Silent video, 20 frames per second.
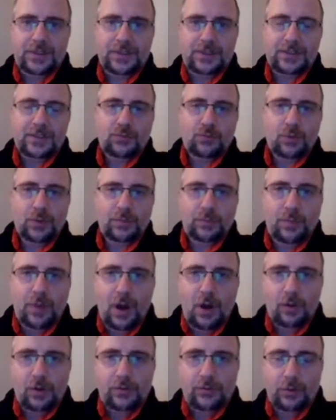us with
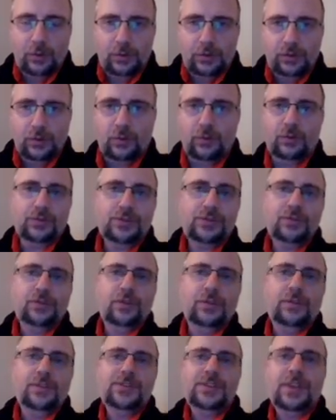powerful tools to
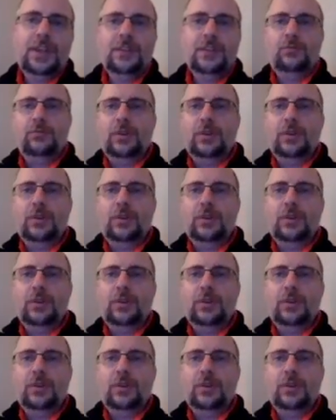understand the